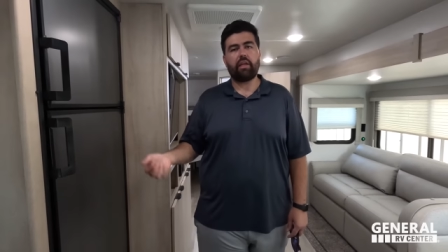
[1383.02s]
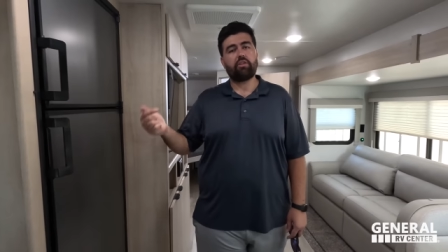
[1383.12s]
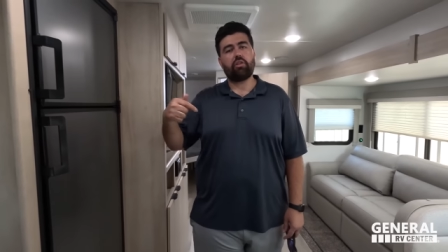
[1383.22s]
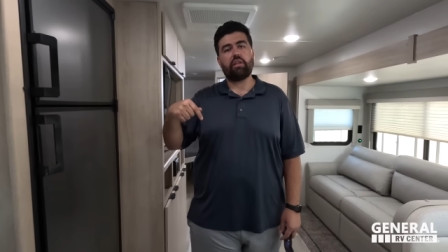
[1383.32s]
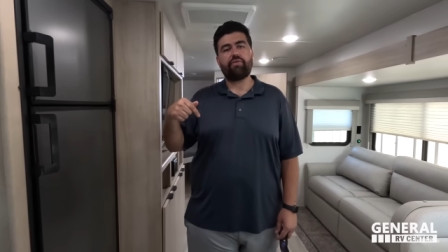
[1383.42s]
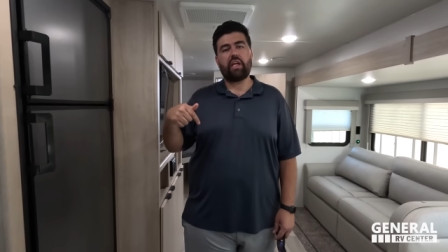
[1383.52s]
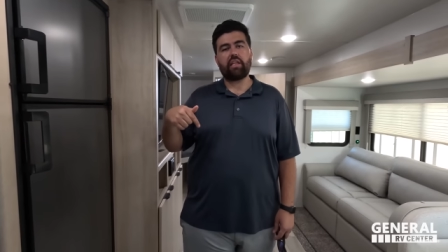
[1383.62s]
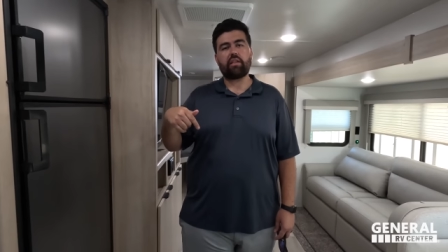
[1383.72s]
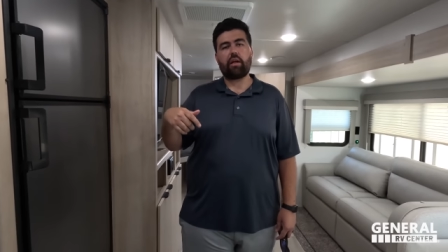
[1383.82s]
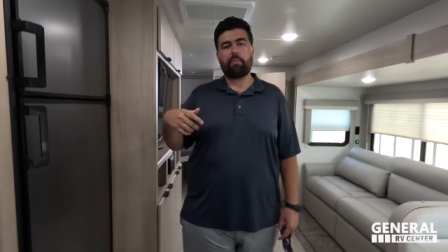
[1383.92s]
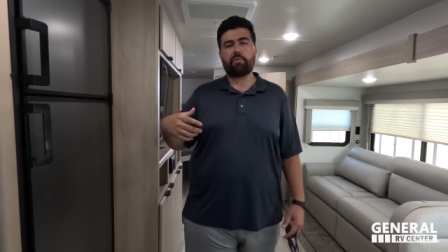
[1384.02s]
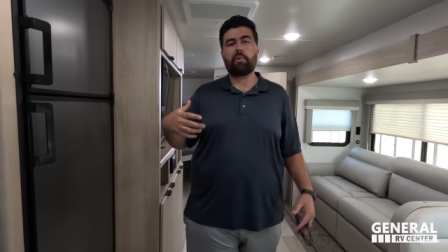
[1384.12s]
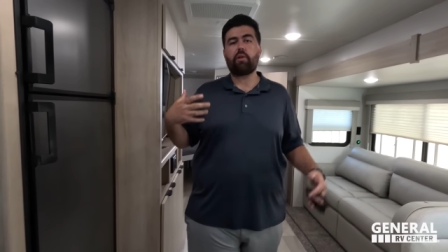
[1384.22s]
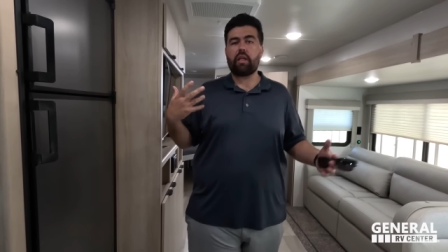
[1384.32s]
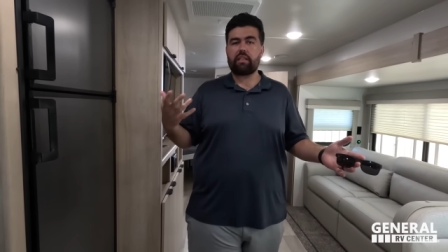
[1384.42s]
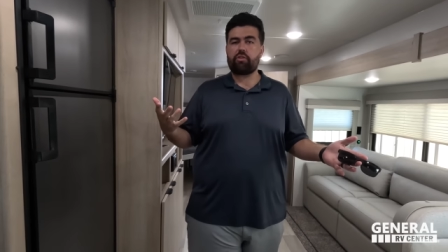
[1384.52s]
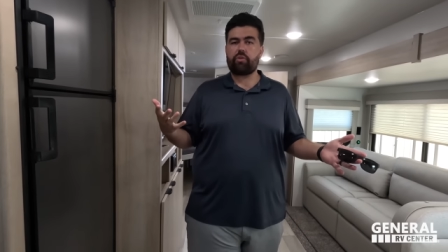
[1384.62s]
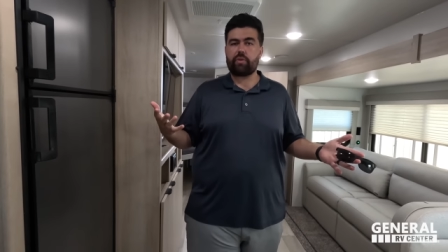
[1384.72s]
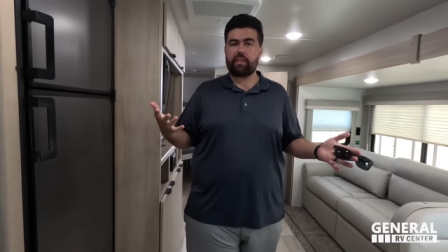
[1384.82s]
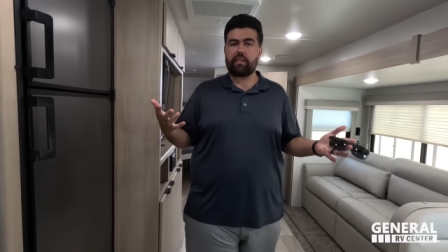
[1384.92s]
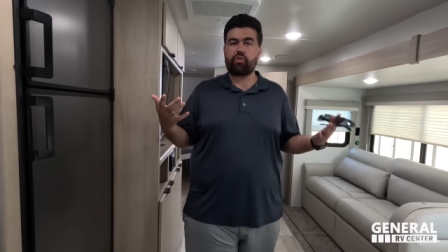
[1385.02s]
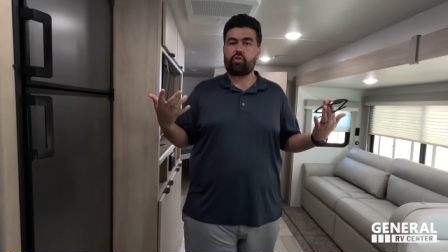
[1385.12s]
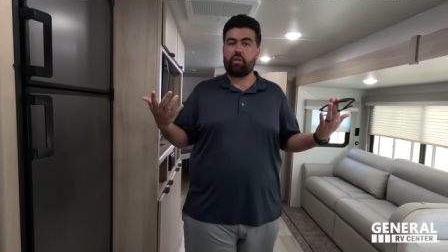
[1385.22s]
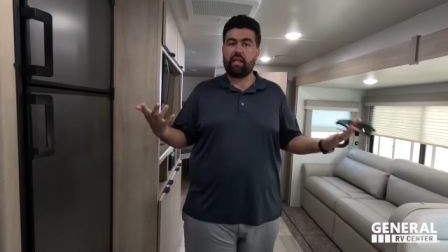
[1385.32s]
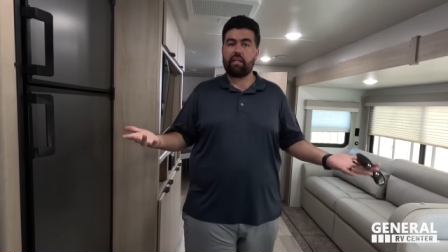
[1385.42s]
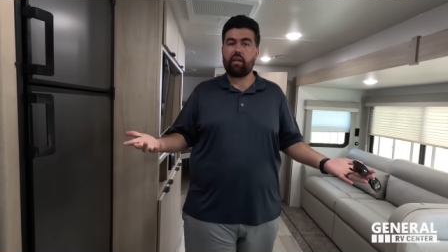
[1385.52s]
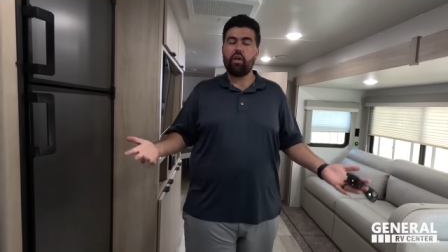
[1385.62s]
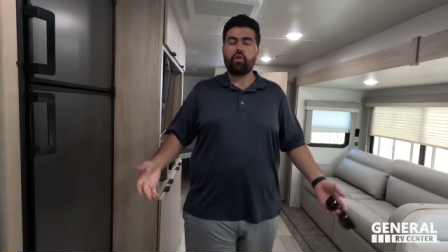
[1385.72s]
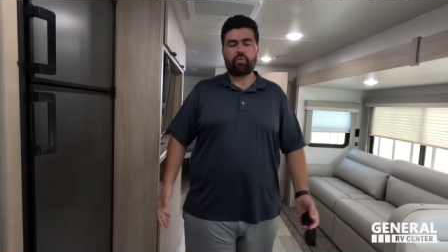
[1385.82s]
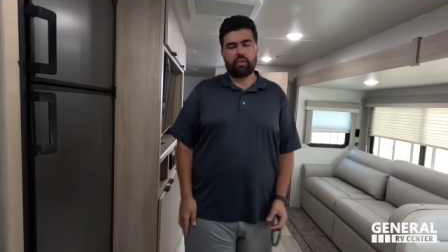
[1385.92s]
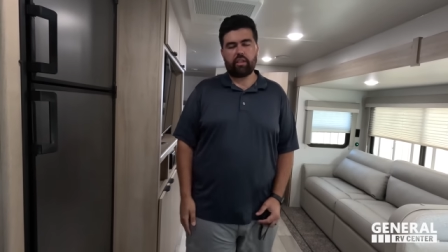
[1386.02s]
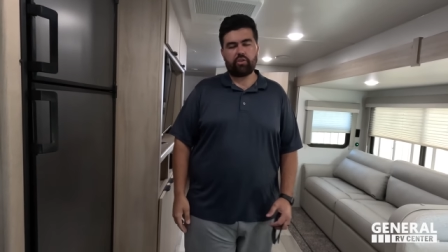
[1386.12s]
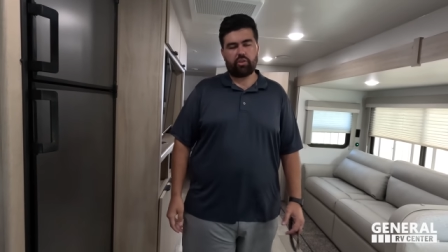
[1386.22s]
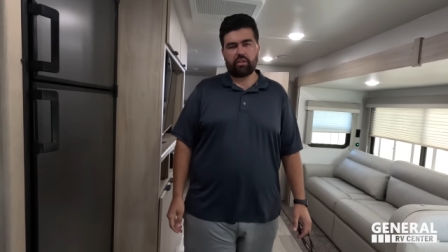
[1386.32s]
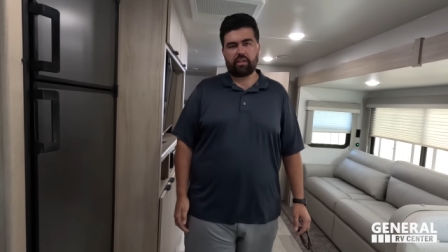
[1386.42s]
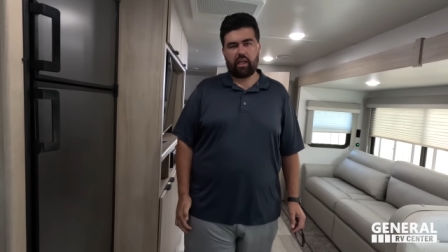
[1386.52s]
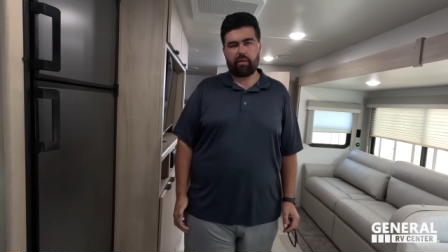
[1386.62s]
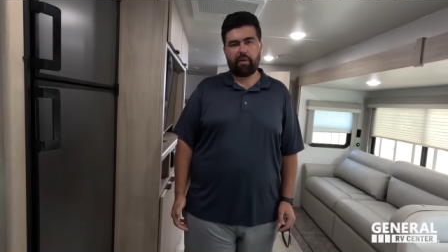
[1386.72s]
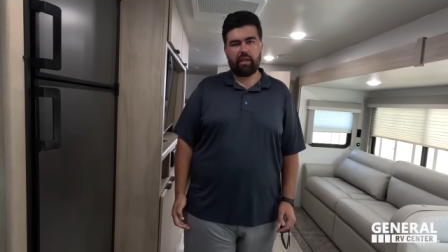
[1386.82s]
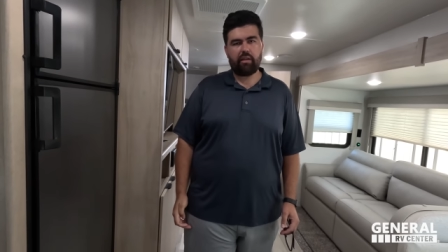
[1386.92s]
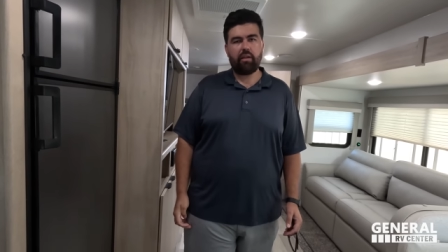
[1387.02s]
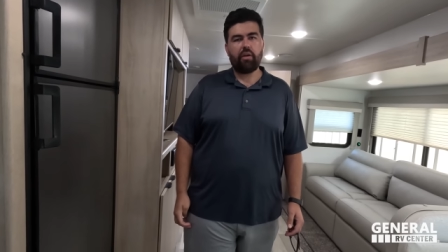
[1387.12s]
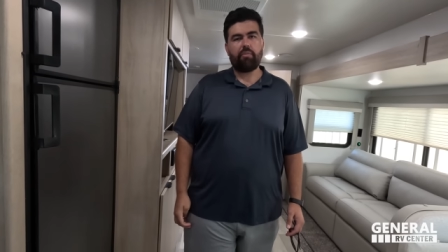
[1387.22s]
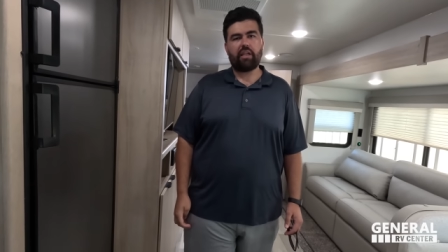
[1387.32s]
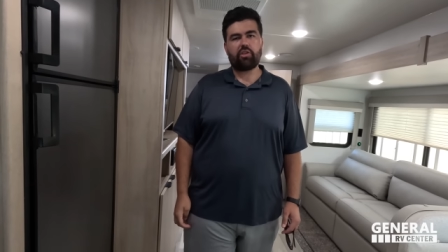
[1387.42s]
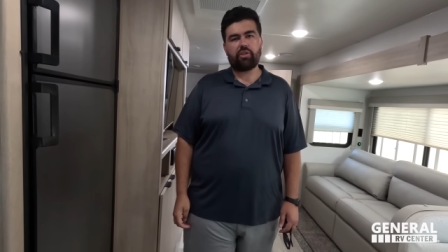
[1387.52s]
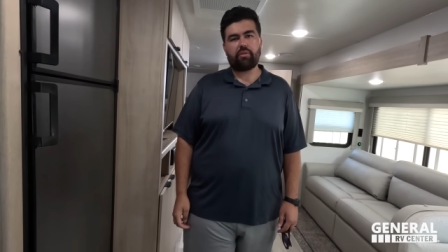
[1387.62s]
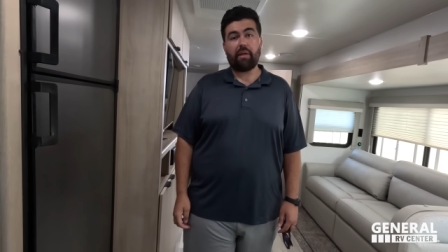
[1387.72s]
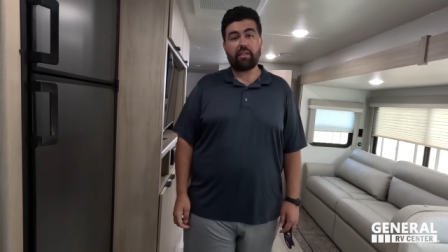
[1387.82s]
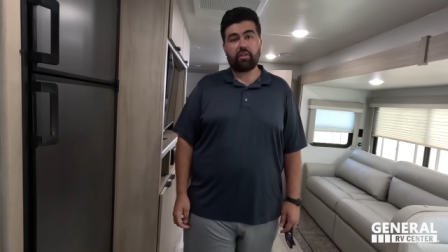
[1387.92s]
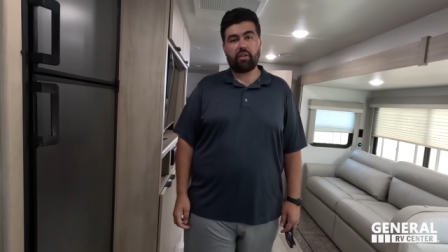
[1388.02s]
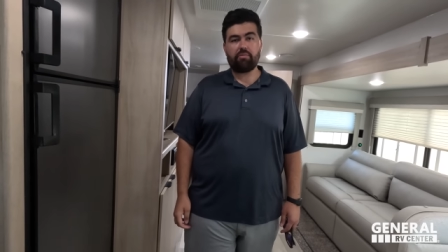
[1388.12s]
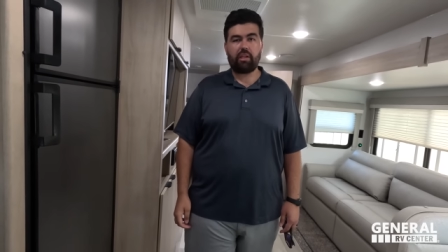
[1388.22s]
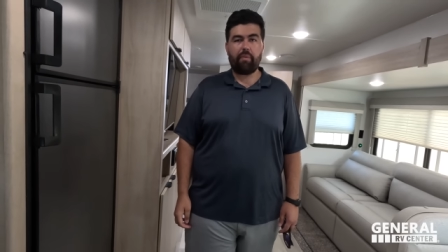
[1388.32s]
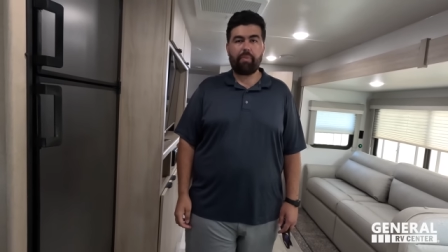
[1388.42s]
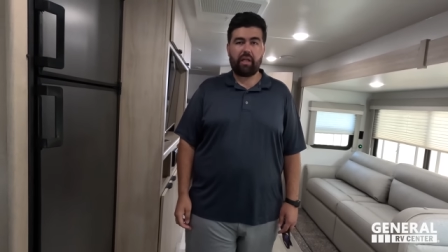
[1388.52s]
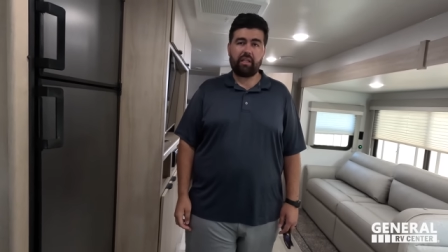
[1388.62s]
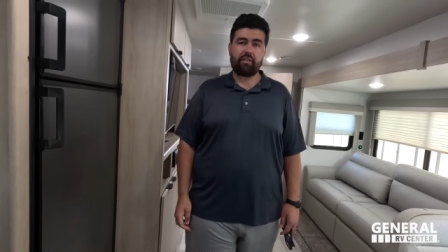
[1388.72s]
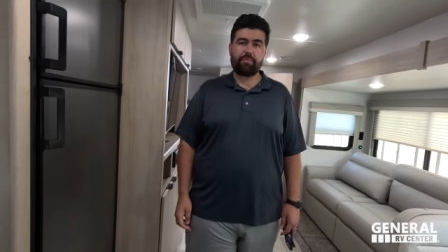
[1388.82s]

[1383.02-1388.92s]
make sure to leave down in the comments below. Let us know three things you like, three things you dislike about it. Make sure to smash the thumbs up button and